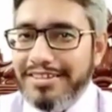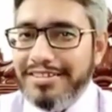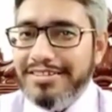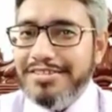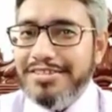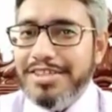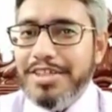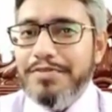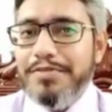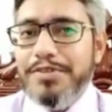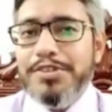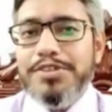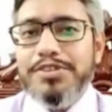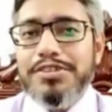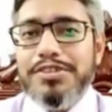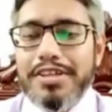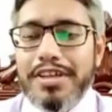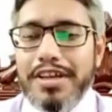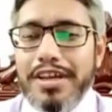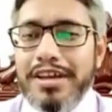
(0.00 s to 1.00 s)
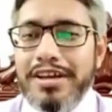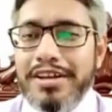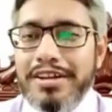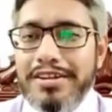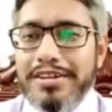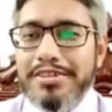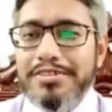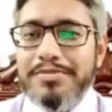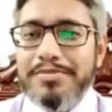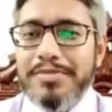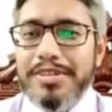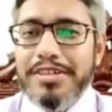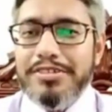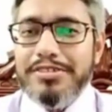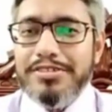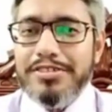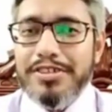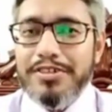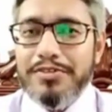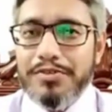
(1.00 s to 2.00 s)
CVs and
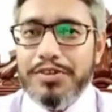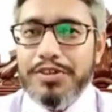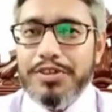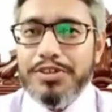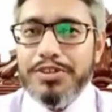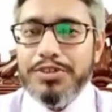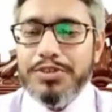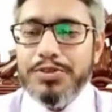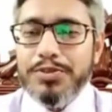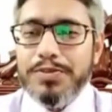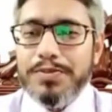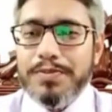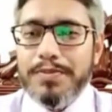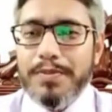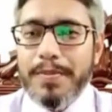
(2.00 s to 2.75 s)
resumes for you.